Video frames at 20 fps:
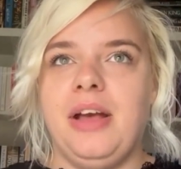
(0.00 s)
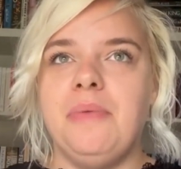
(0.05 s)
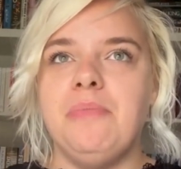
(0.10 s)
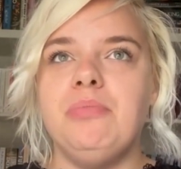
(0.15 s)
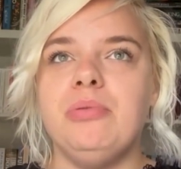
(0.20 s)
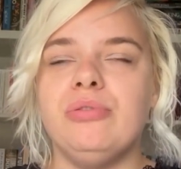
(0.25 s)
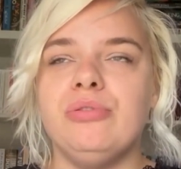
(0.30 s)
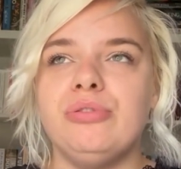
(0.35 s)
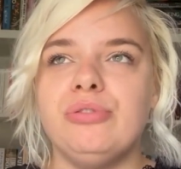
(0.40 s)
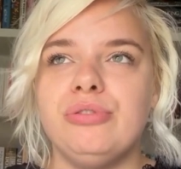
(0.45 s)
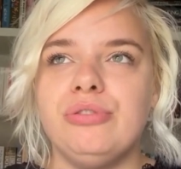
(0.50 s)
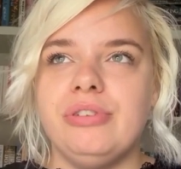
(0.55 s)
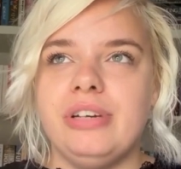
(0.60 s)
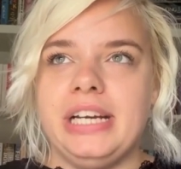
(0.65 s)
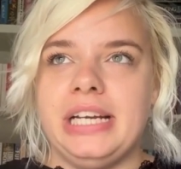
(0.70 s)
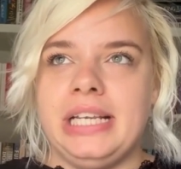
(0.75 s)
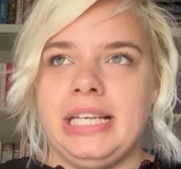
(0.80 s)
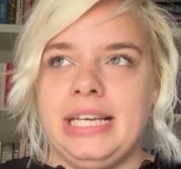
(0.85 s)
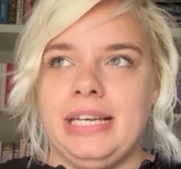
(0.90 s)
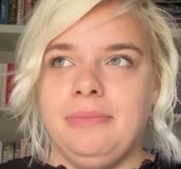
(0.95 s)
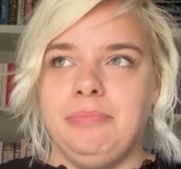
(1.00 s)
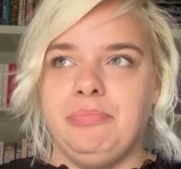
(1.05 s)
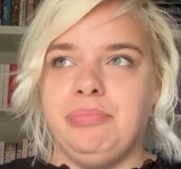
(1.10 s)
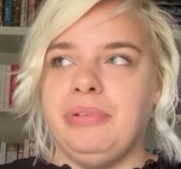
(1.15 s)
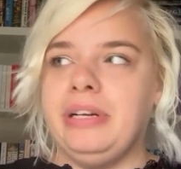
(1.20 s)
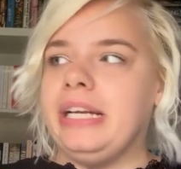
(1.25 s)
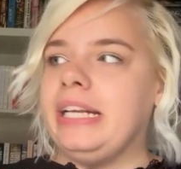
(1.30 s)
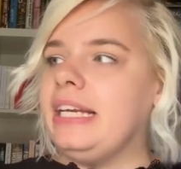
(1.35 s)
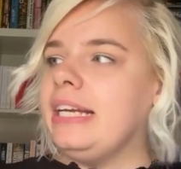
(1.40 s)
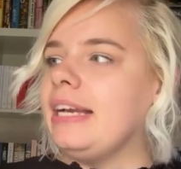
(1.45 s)
a
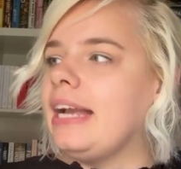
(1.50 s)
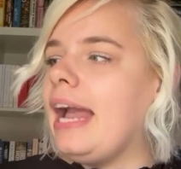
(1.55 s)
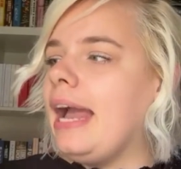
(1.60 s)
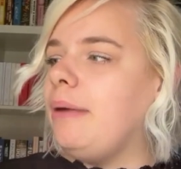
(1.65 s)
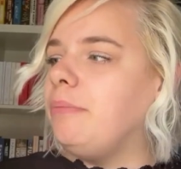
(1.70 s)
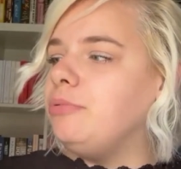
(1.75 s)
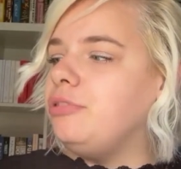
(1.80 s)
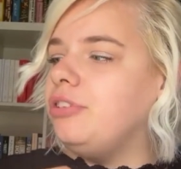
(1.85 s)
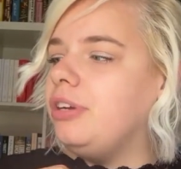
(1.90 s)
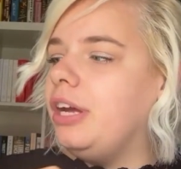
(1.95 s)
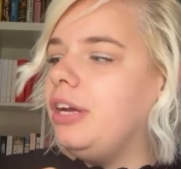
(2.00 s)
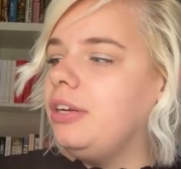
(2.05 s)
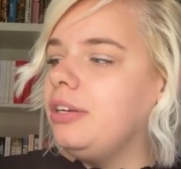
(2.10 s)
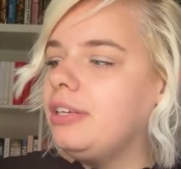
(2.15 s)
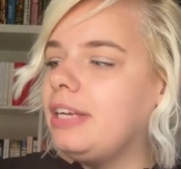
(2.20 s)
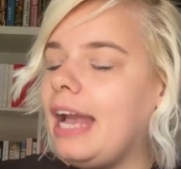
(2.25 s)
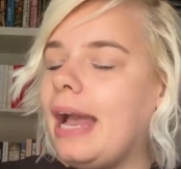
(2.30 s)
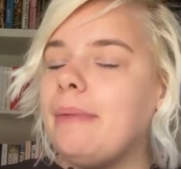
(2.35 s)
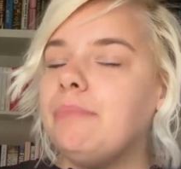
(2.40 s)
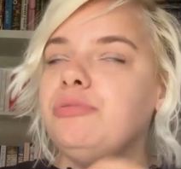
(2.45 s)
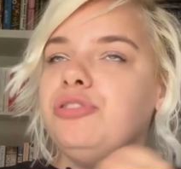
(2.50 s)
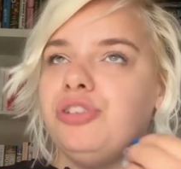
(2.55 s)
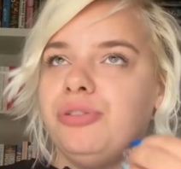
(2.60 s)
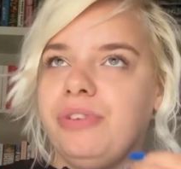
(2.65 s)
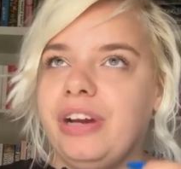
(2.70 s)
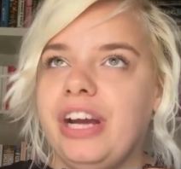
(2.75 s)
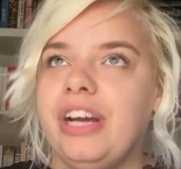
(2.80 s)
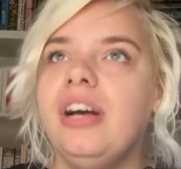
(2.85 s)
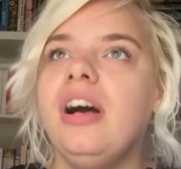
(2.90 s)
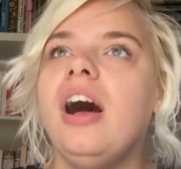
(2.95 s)
brilliant
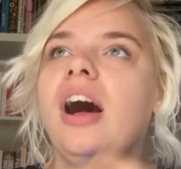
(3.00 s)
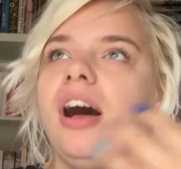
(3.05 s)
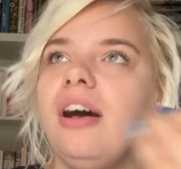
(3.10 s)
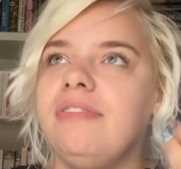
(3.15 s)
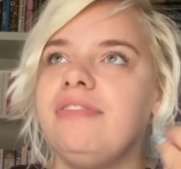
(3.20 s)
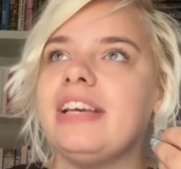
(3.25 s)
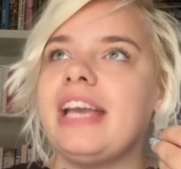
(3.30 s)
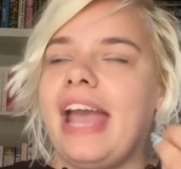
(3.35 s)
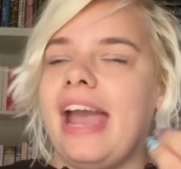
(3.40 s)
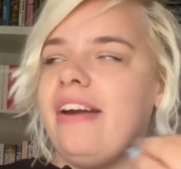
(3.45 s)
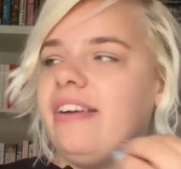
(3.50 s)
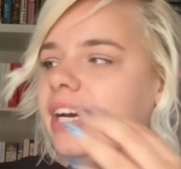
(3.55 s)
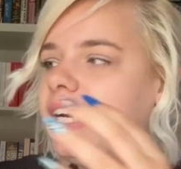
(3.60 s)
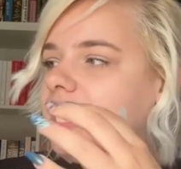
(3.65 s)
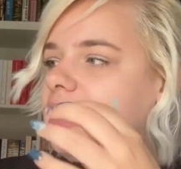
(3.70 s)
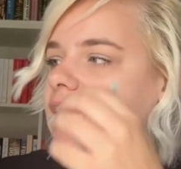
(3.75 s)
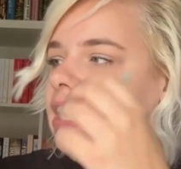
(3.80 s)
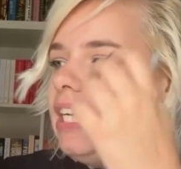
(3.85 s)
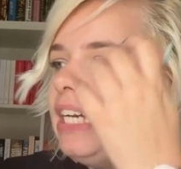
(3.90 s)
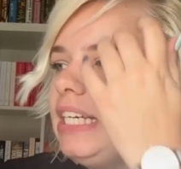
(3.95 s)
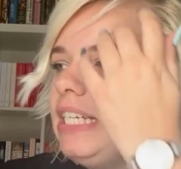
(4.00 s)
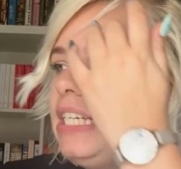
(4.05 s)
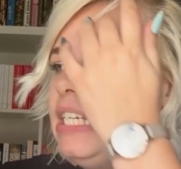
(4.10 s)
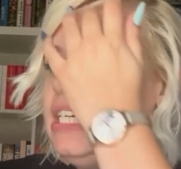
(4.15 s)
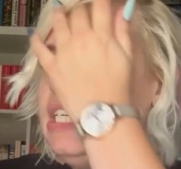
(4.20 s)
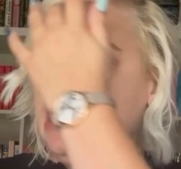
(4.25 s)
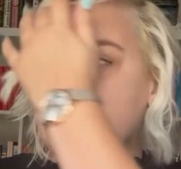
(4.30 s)
capturer of character.